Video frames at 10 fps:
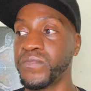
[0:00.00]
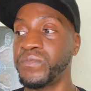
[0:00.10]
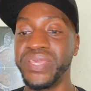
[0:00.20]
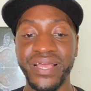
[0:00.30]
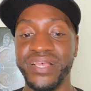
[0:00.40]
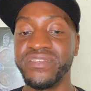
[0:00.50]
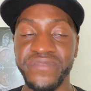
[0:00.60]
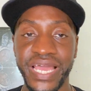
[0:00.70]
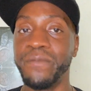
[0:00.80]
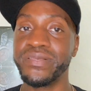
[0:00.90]
Because
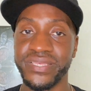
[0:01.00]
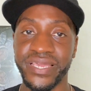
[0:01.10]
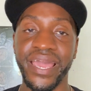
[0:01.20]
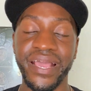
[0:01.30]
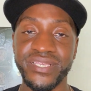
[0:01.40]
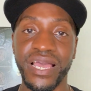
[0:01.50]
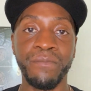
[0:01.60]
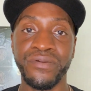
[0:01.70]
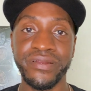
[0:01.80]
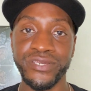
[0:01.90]
if that was the case,
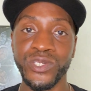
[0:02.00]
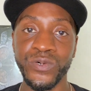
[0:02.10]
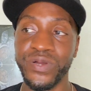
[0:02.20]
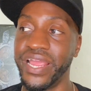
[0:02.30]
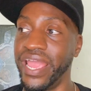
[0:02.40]
I'm pretty sure